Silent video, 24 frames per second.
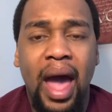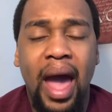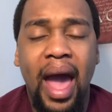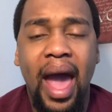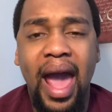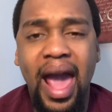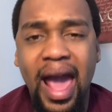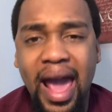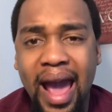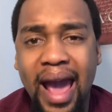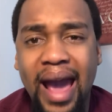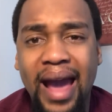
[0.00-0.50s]

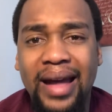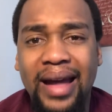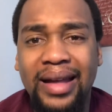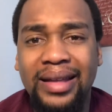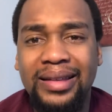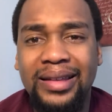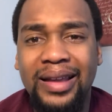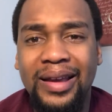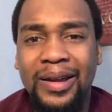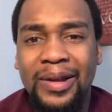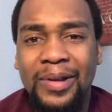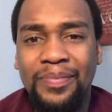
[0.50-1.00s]

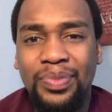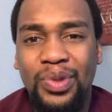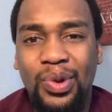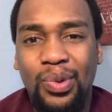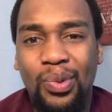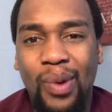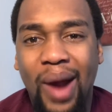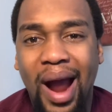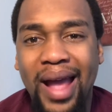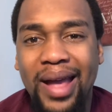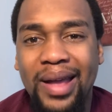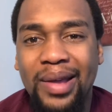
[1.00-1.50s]
And,
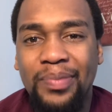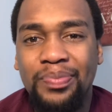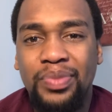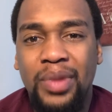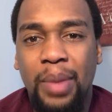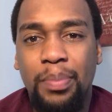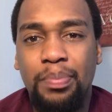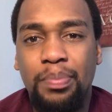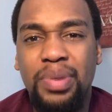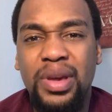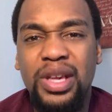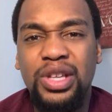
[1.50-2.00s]
right,
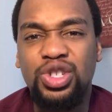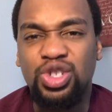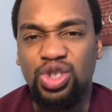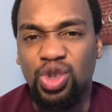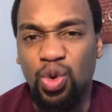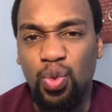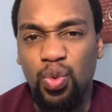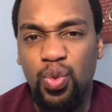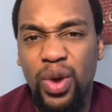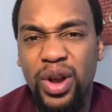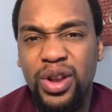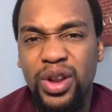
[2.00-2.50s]
be
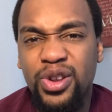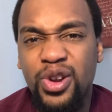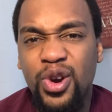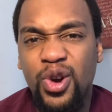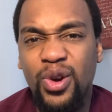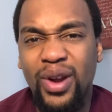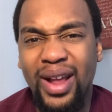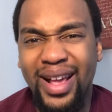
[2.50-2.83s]
surrendered